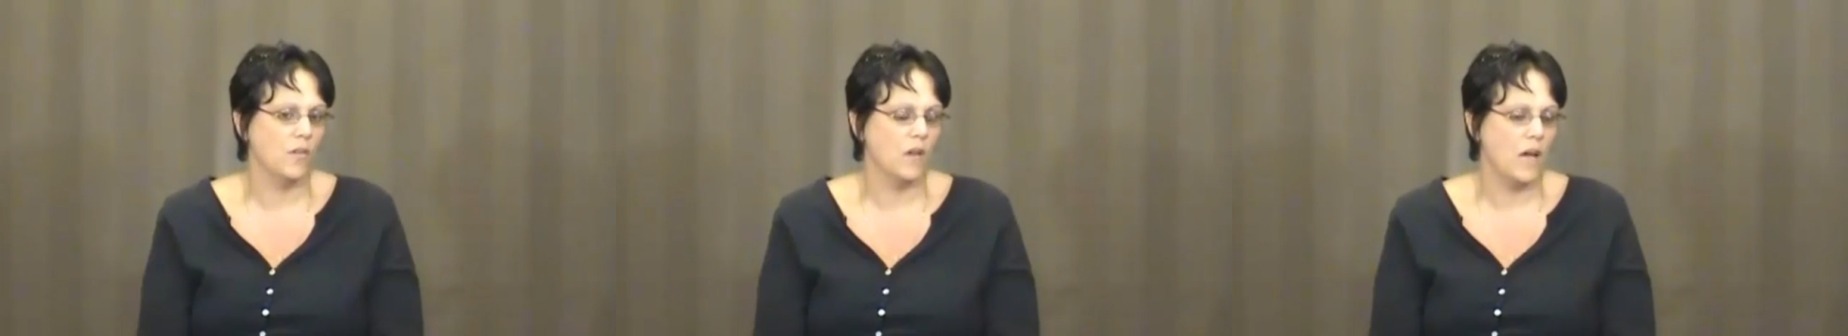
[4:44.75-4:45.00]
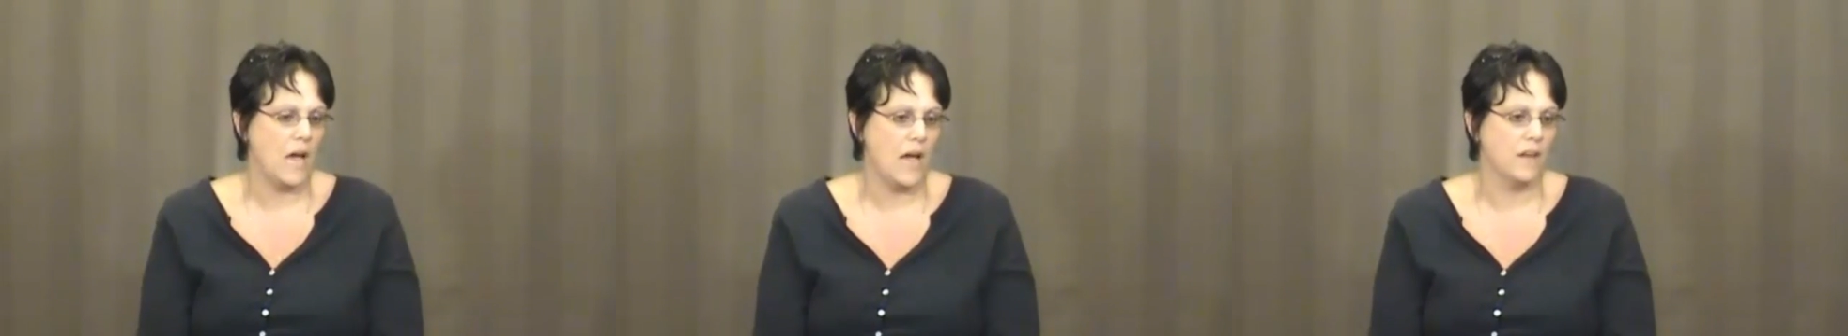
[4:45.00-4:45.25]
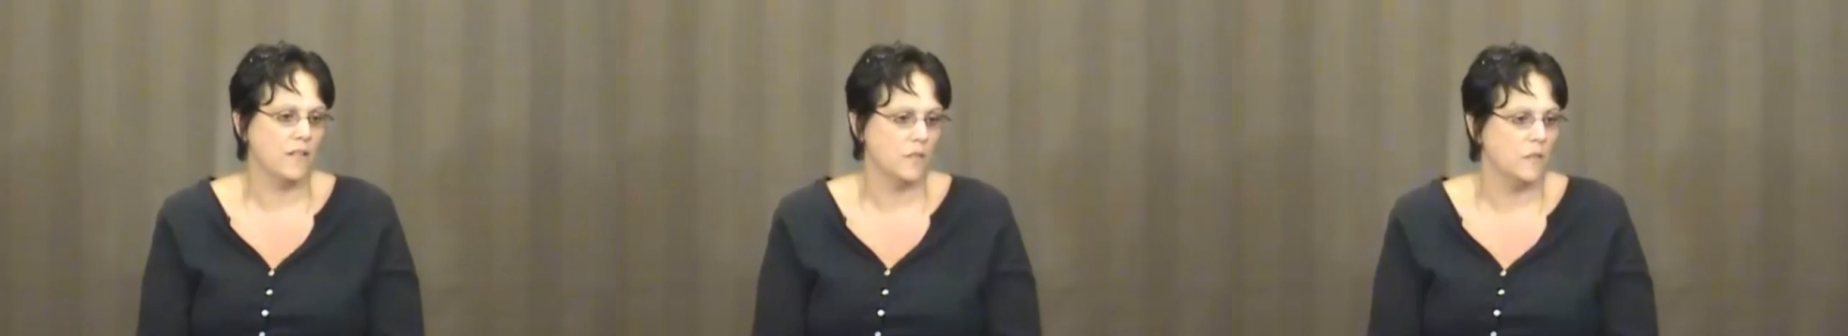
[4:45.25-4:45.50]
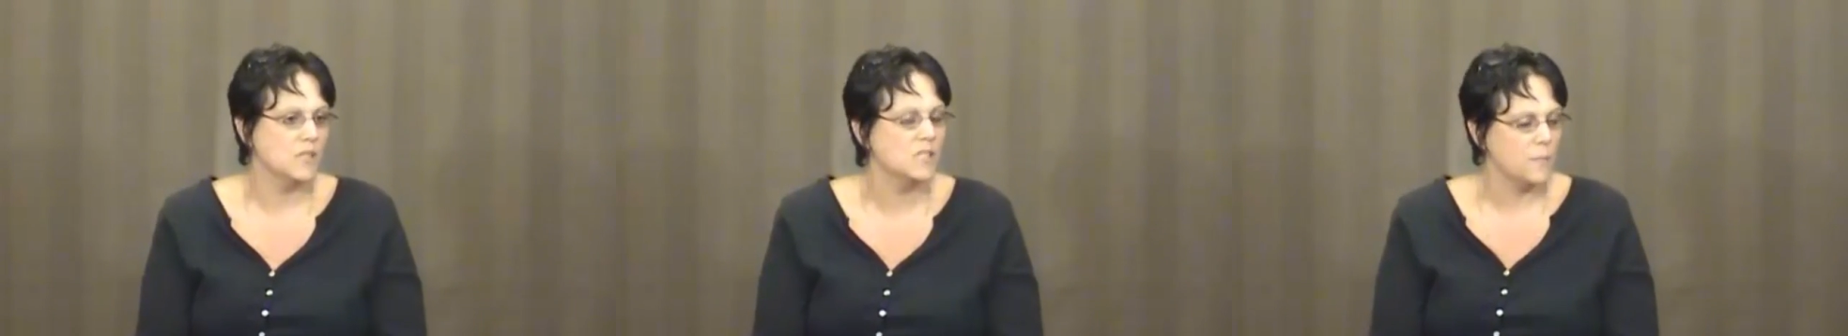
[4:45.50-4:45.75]
had the
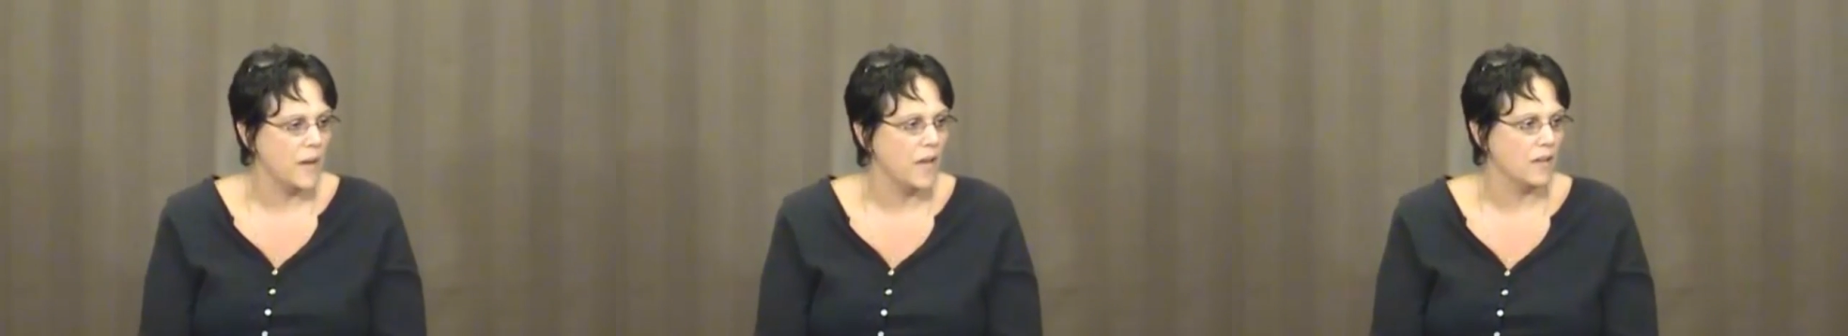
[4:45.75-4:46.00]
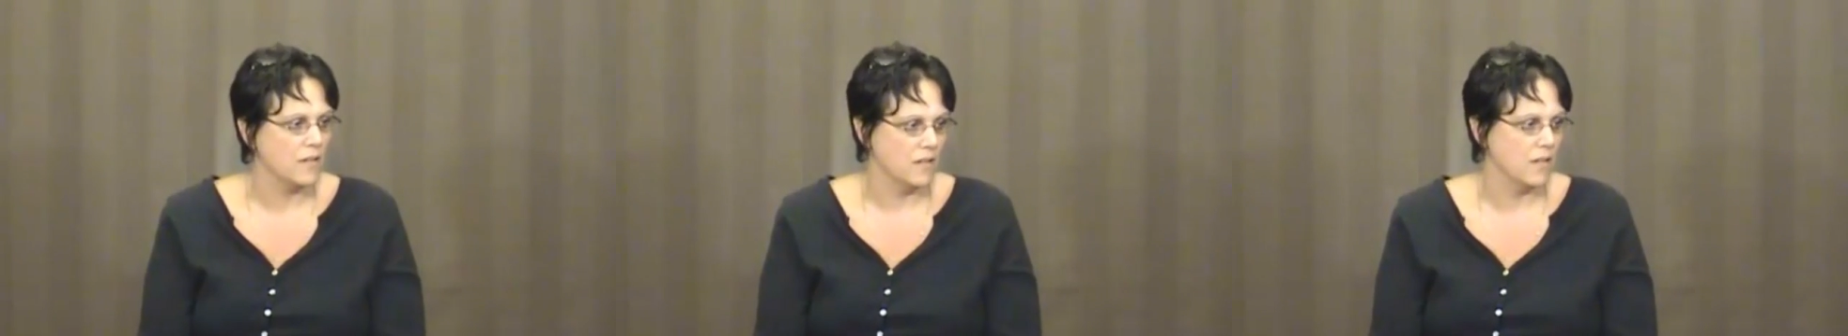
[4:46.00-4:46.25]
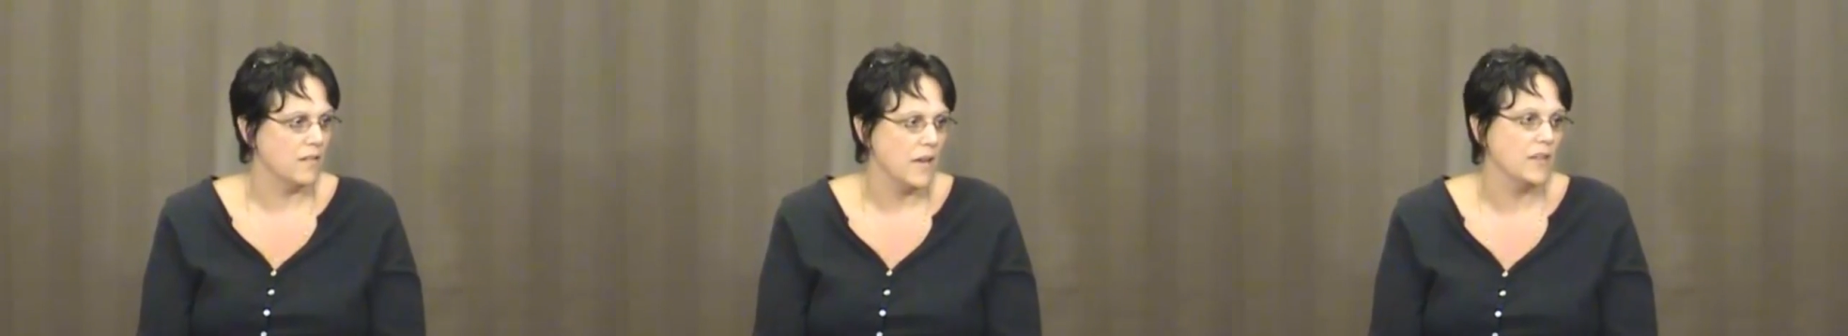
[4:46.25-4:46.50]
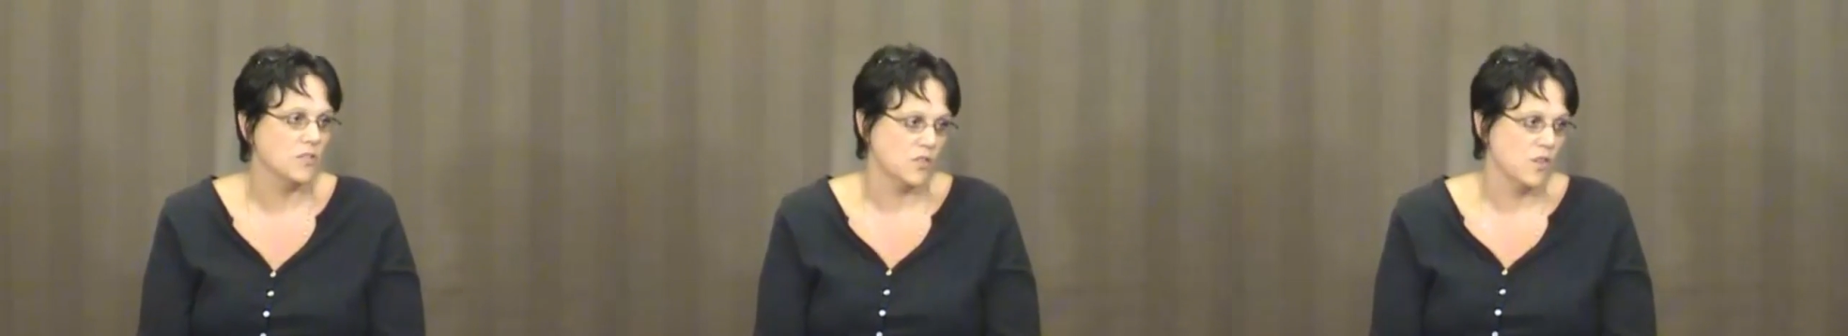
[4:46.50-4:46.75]
respect that
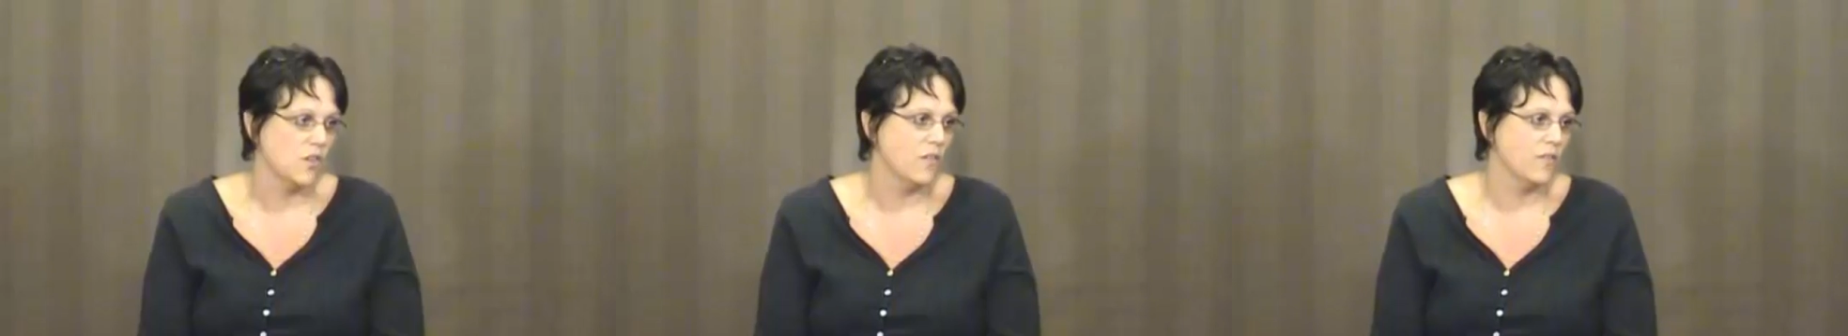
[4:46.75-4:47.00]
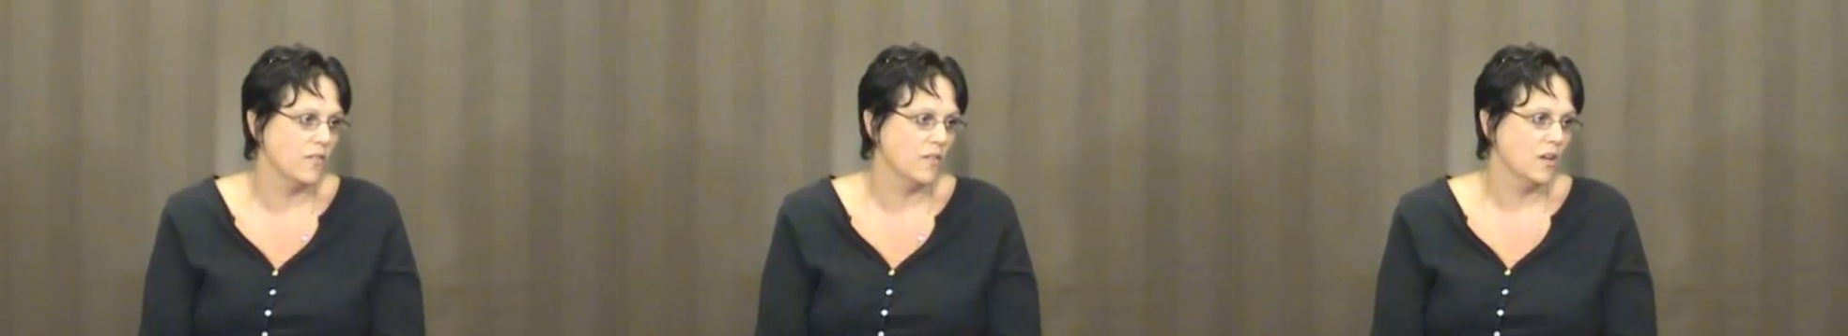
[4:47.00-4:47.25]
they deserve.